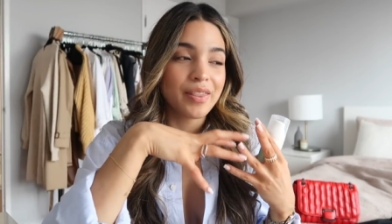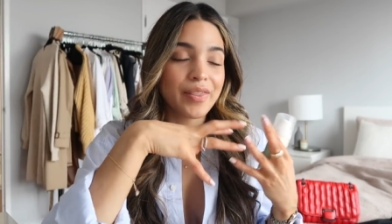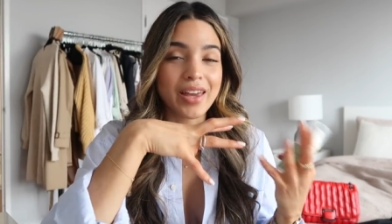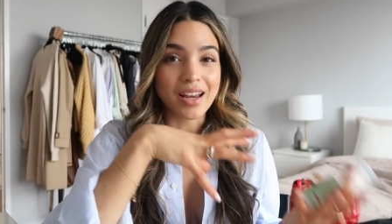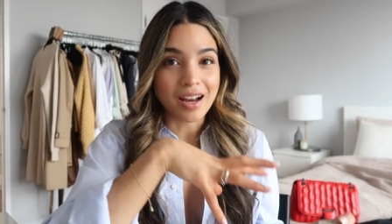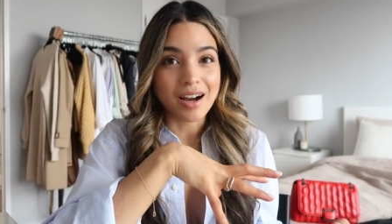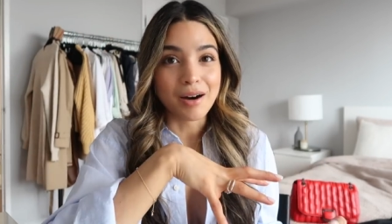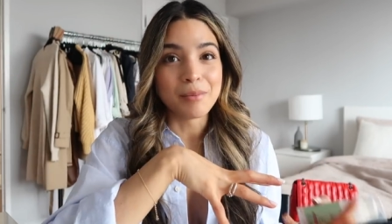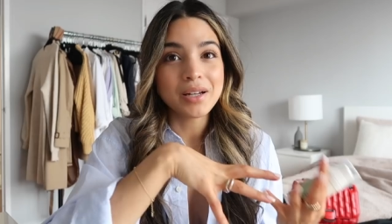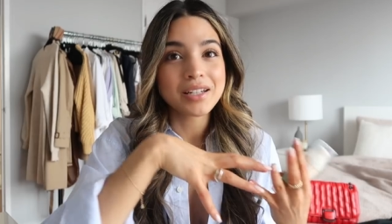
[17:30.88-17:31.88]
the
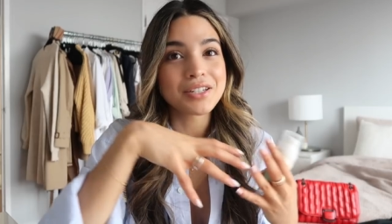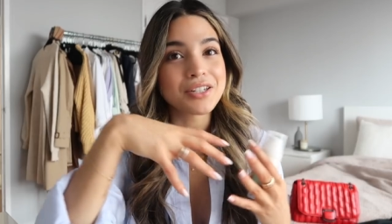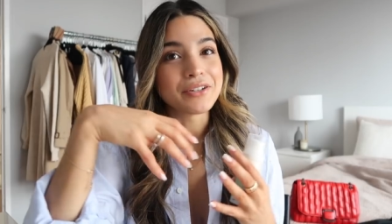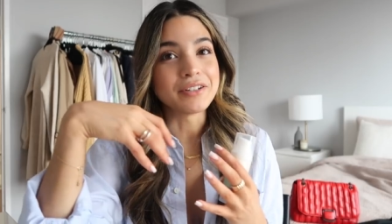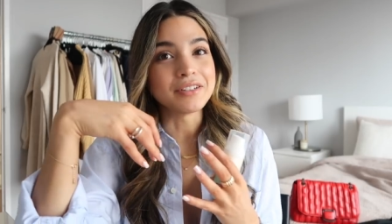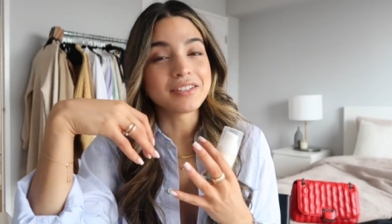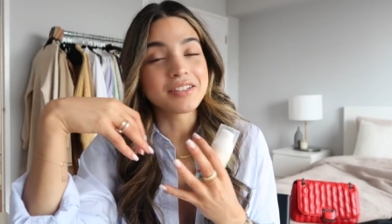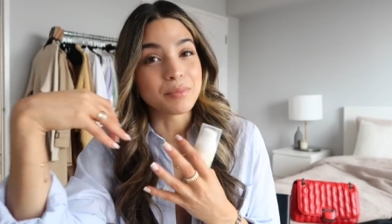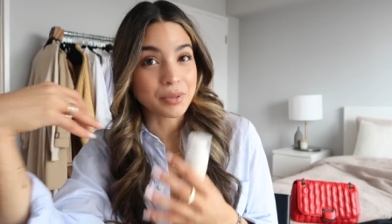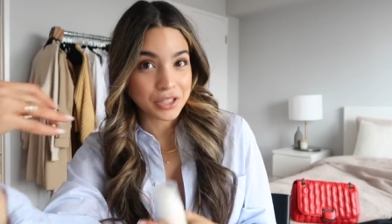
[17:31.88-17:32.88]
income to,
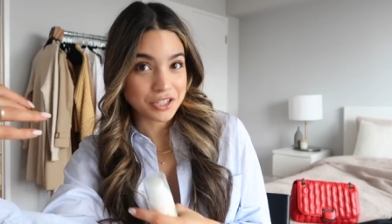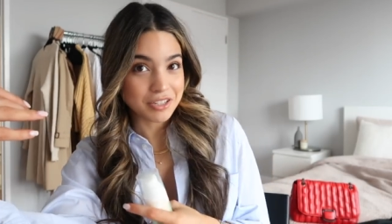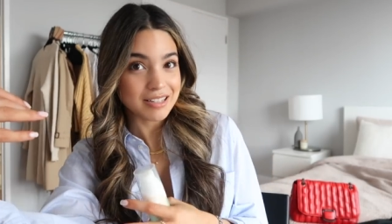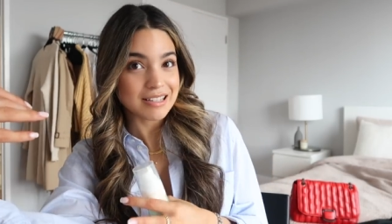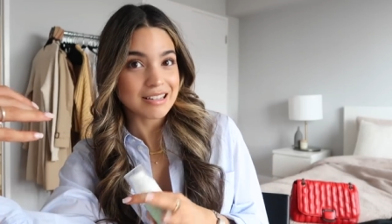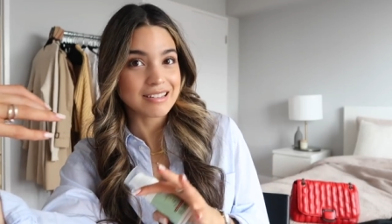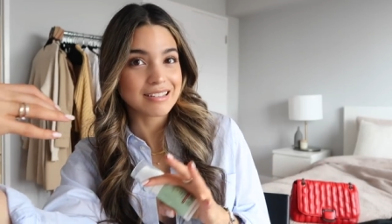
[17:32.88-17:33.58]
to purchase